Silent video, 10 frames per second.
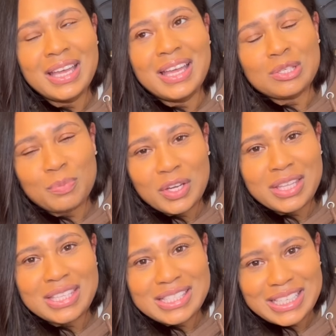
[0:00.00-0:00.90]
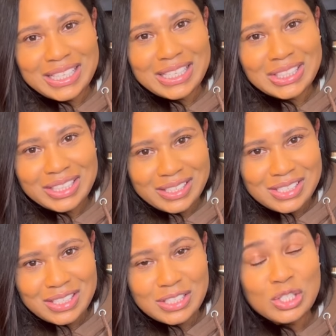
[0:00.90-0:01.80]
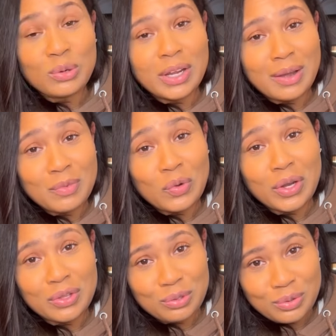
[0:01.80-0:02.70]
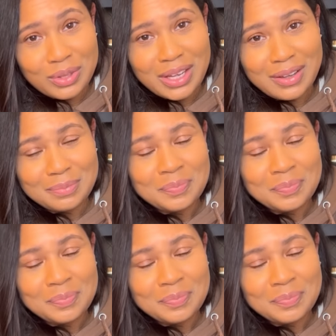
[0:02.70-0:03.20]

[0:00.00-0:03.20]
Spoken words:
Spring in the City collection. So now I'm going through that.